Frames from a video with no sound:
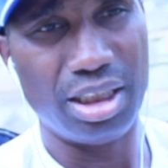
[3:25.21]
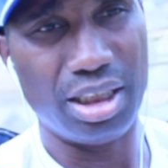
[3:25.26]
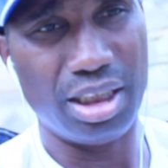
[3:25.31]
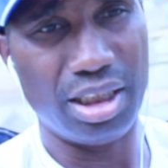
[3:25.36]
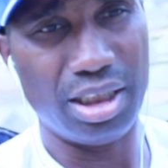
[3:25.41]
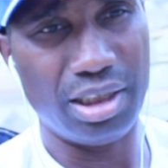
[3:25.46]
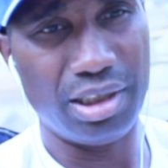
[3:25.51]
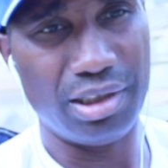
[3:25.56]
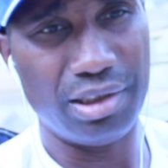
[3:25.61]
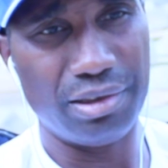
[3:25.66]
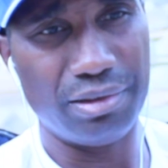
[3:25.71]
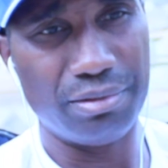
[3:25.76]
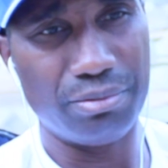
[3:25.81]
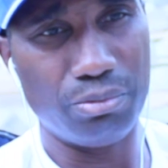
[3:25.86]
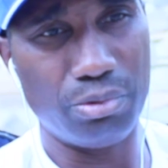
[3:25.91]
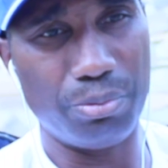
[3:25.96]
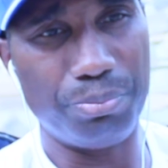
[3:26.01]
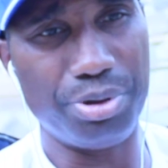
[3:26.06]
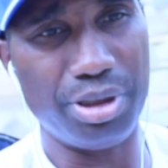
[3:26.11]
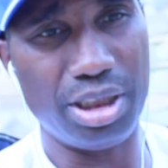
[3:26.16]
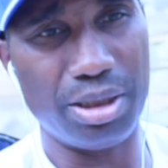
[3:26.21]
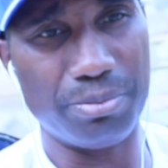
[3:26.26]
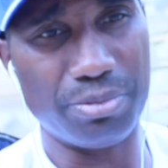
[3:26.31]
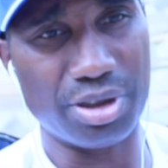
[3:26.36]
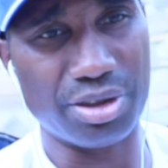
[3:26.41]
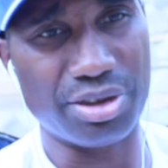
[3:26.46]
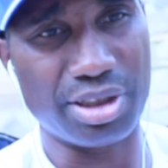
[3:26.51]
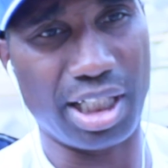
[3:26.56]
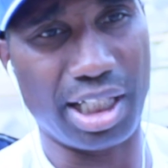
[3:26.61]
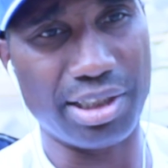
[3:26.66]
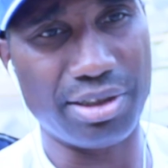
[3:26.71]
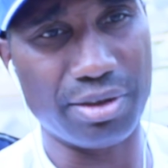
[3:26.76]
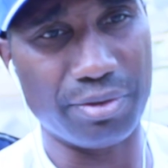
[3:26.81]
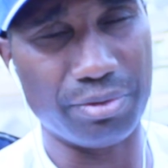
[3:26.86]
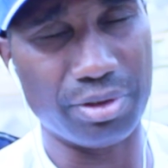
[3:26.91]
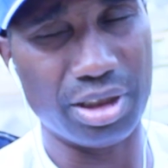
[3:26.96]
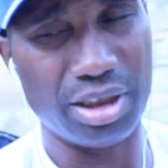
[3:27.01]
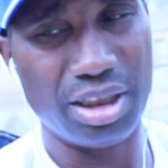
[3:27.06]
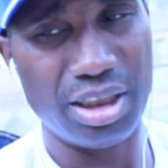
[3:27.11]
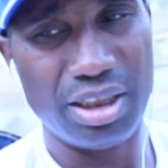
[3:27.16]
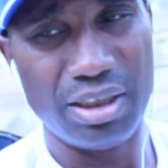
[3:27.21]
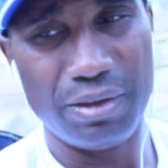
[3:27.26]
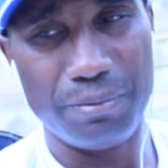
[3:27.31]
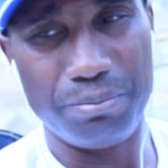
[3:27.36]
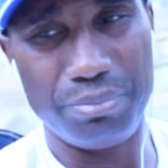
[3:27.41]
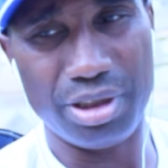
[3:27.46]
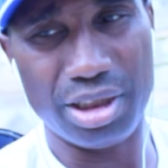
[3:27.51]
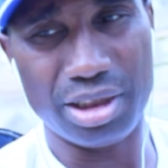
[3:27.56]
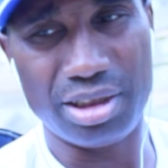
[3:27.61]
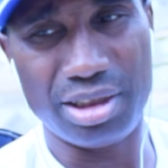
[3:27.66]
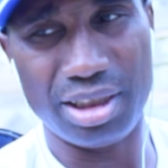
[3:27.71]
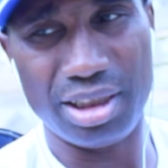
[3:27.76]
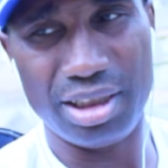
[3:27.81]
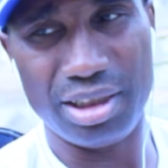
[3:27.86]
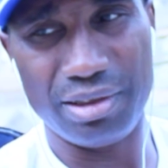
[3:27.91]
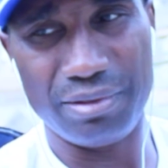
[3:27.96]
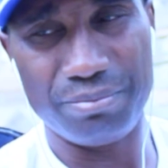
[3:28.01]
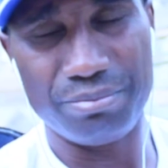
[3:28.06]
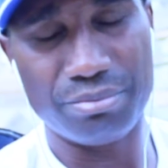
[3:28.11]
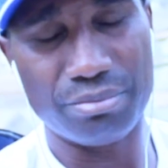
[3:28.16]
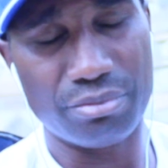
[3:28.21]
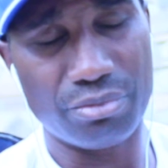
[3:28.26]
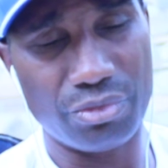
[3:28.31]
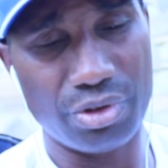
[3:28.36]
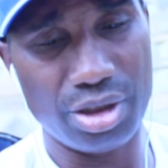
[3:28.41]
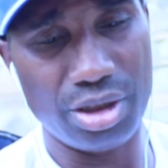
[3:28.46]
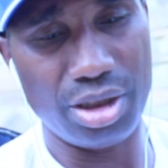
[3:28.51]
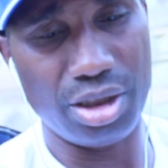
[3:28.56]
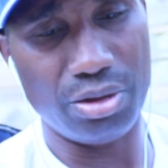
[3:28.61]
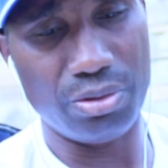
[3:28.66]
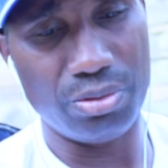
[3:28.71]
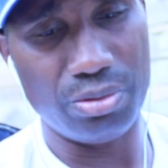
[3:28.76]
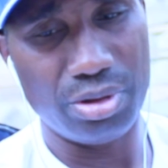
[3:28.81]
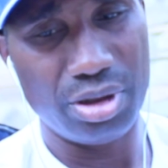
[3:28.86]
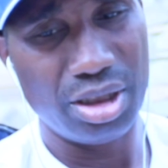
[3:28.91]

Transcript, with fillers: Uh, will beat him decisively. But, uh, you know,